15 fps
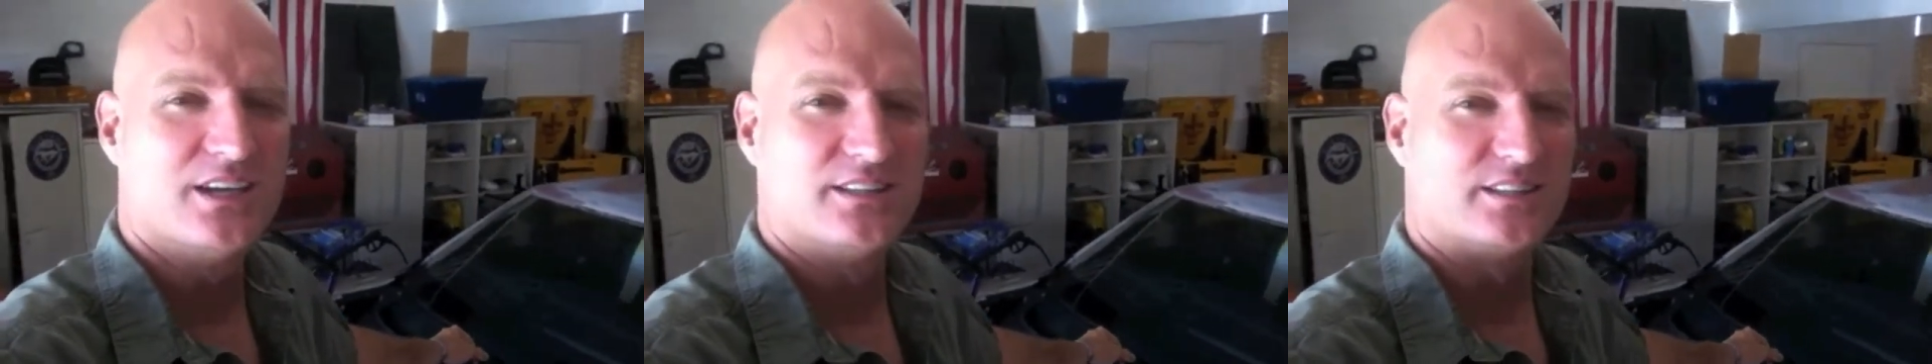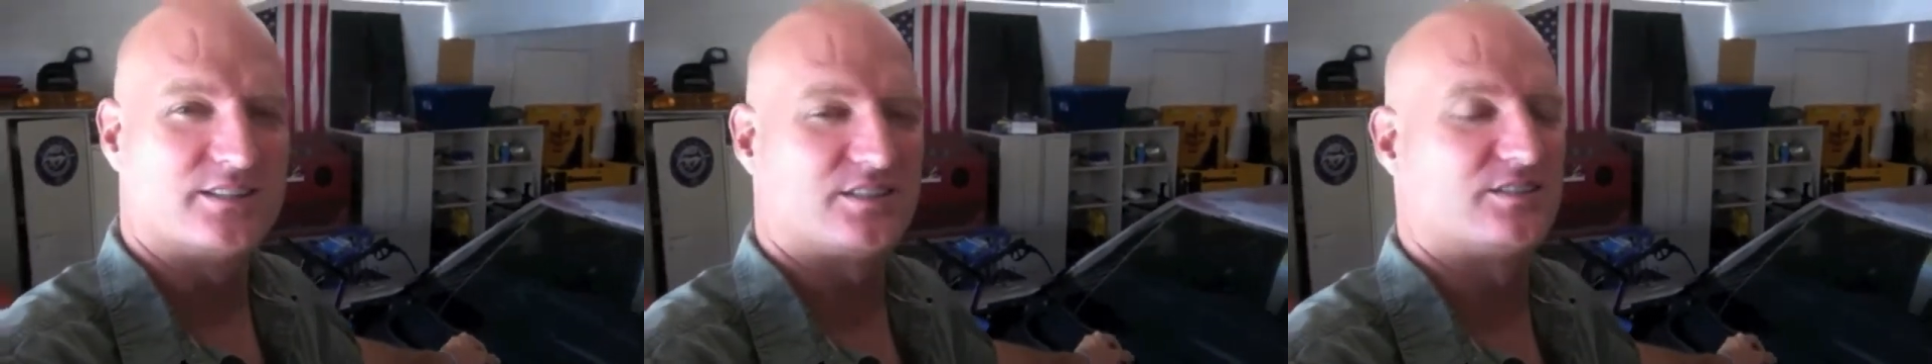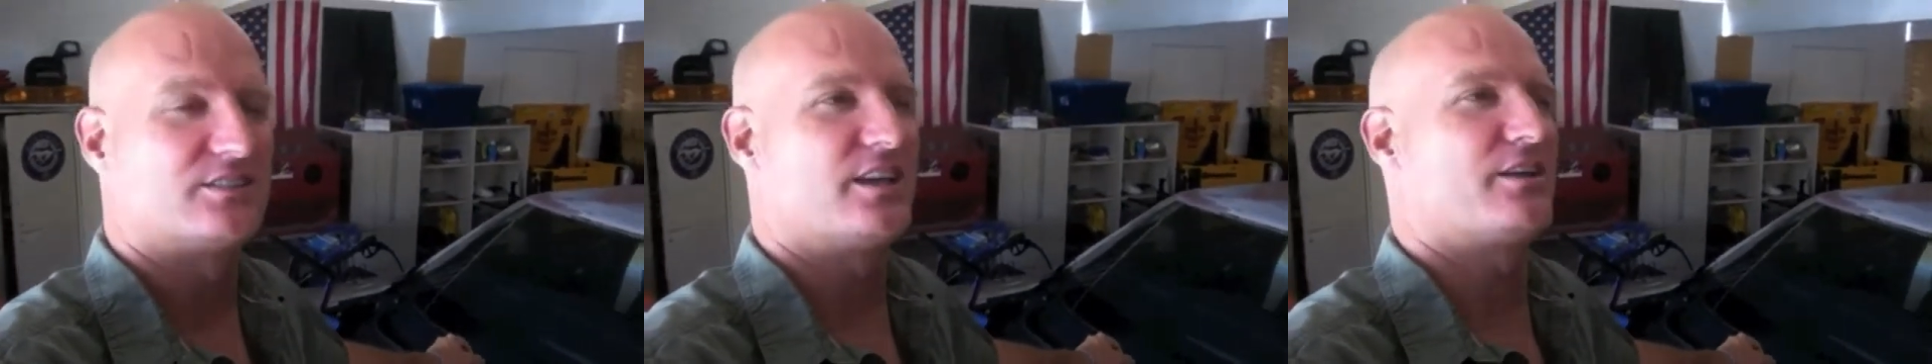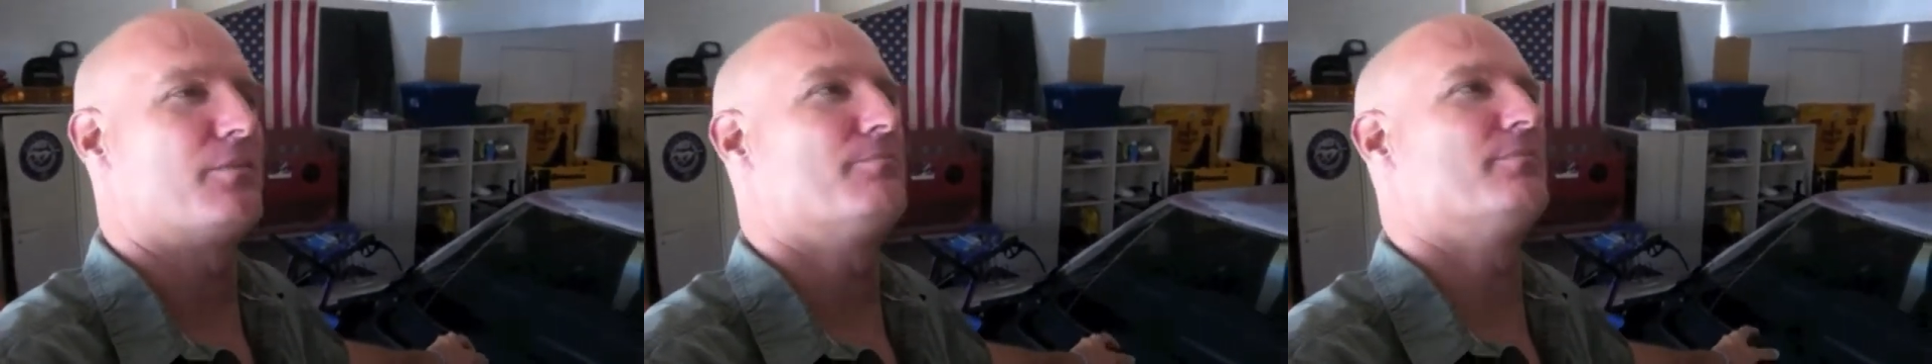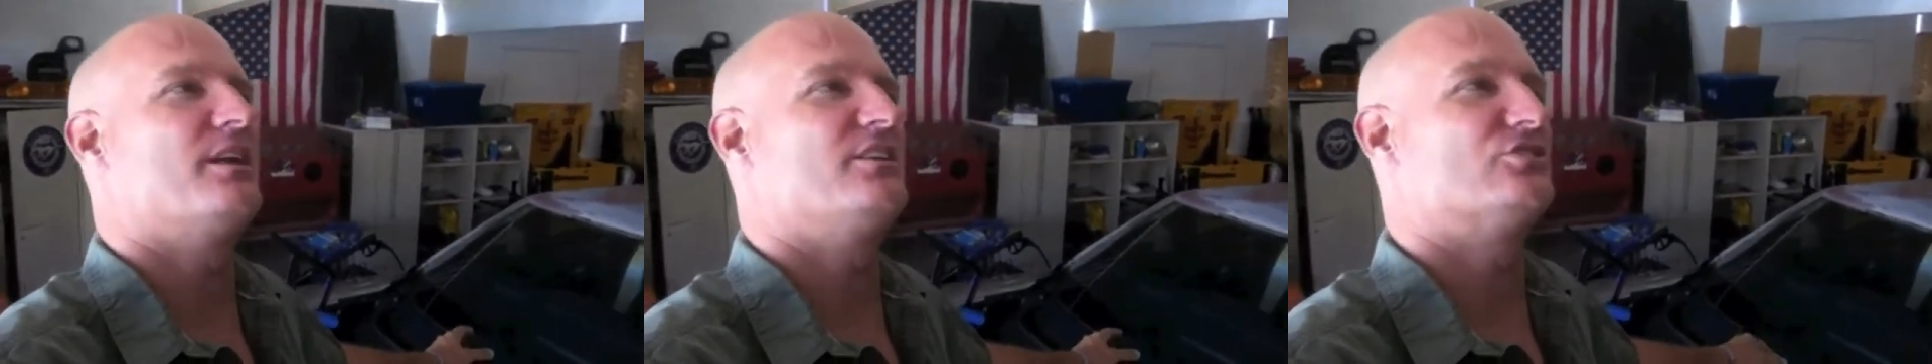This is like a
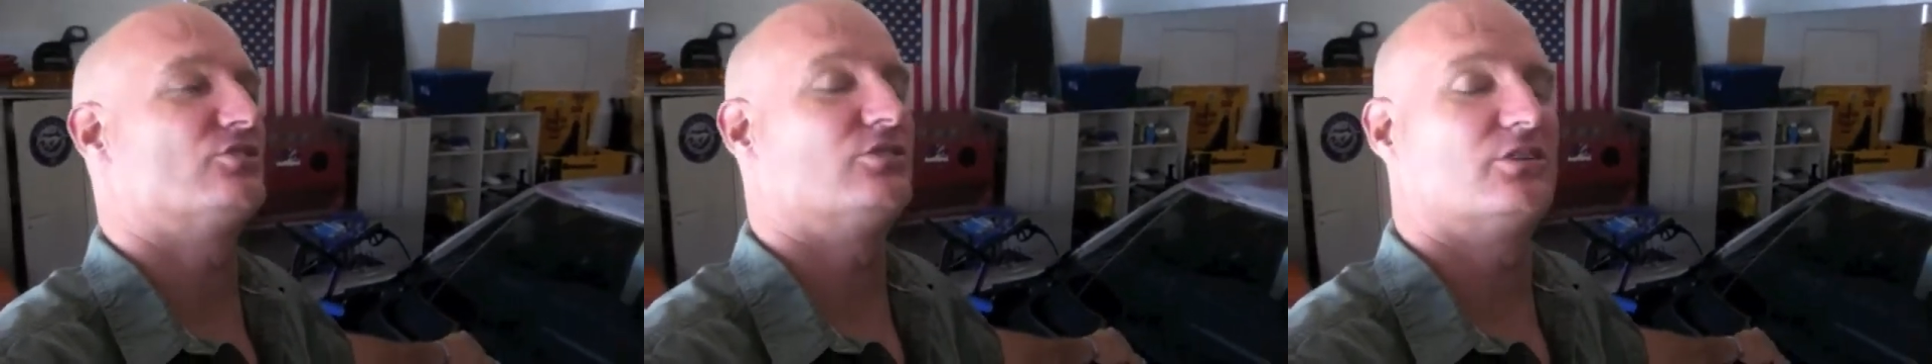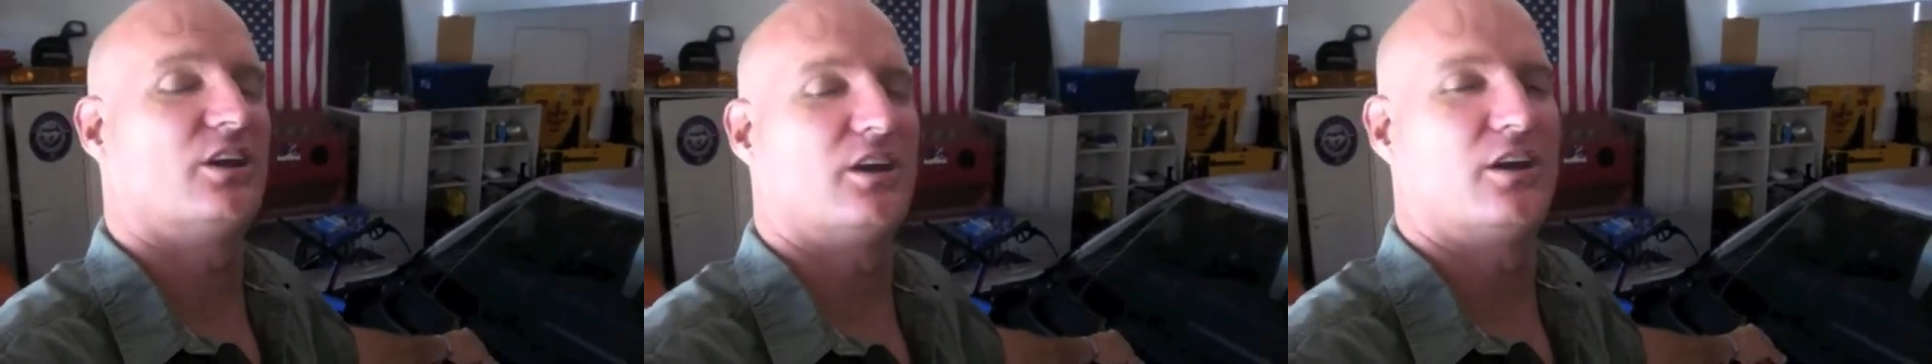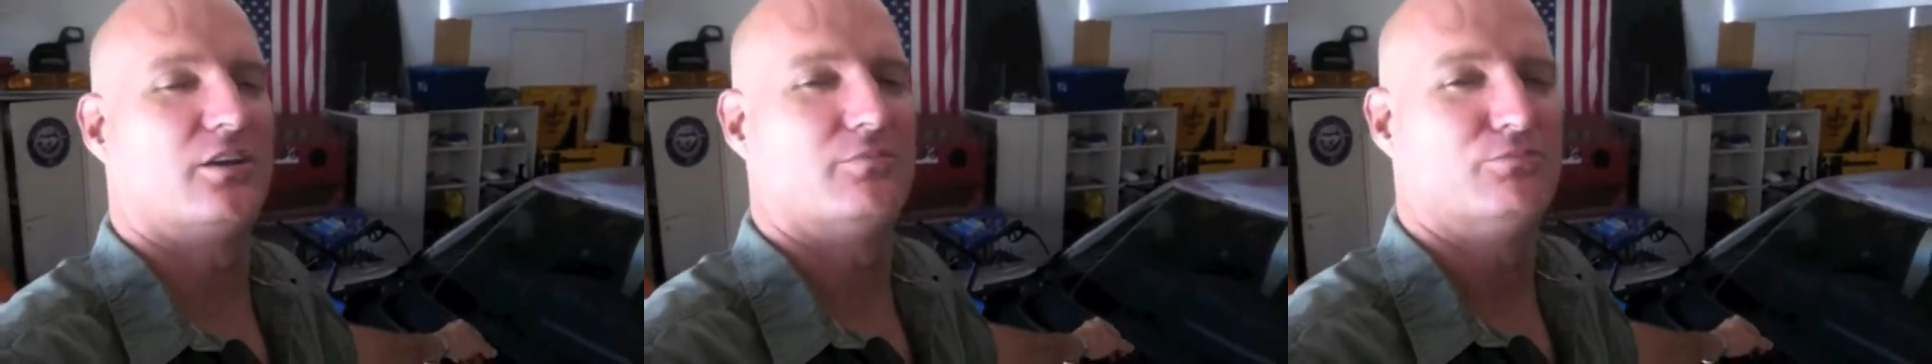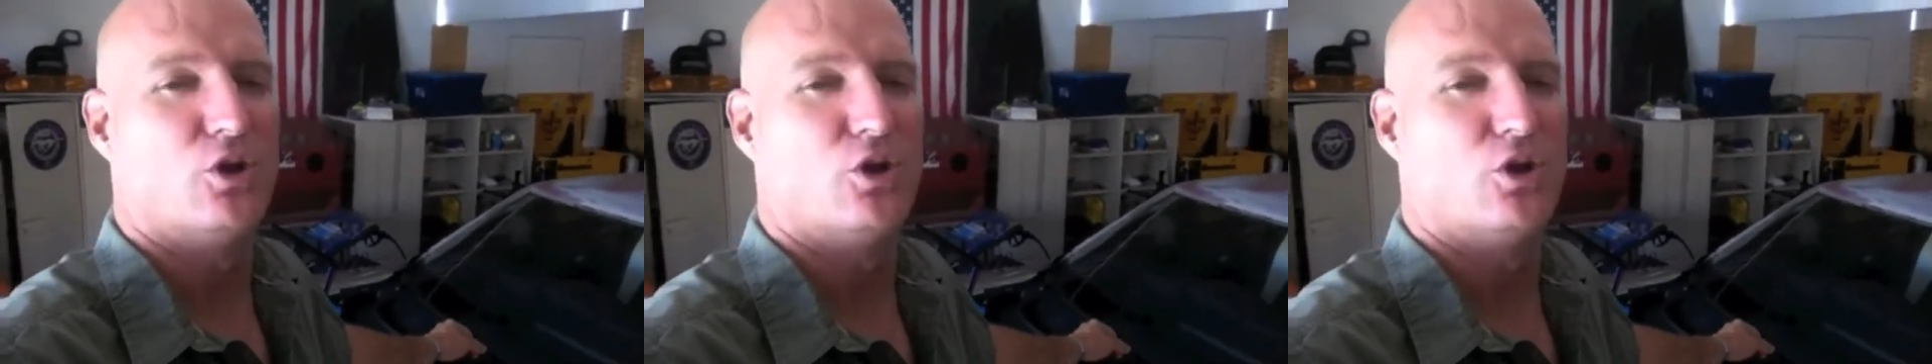major